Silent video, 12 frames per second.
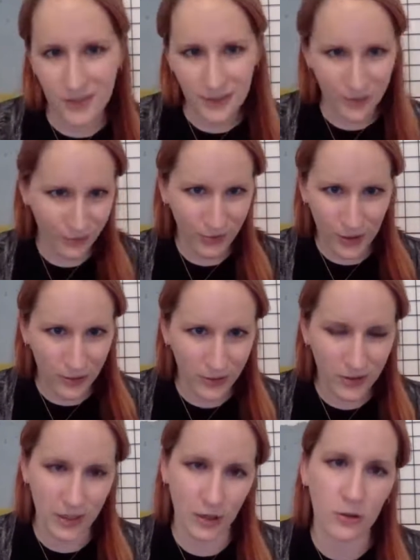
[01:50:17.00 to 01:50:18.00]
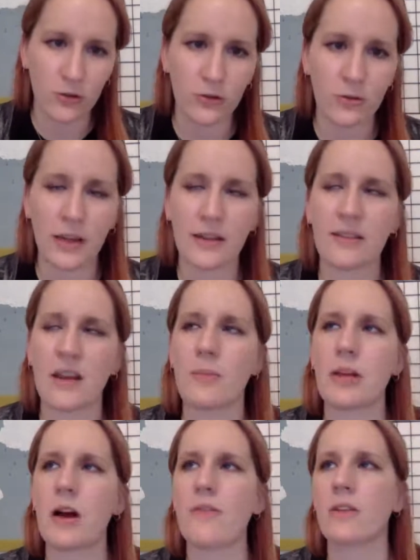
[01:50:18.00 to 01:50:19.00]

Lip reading: funnel, 2 lists coming off of the